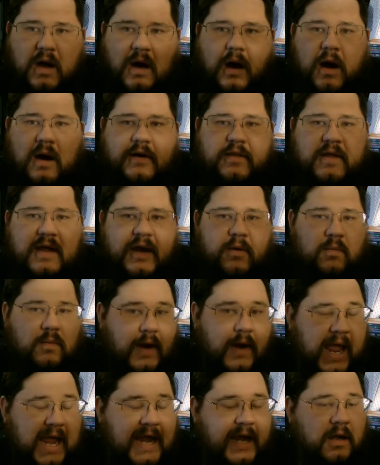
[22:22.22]
Are they
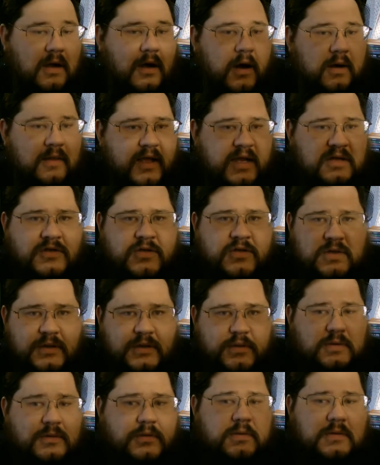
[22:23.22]
right? Are they
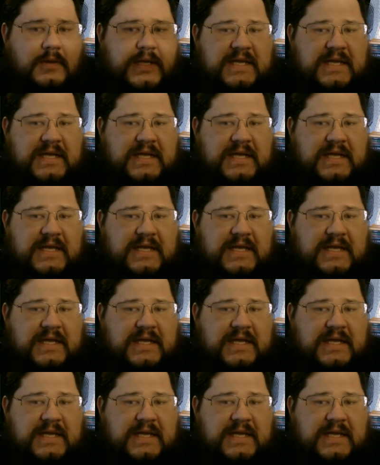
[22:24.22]
true?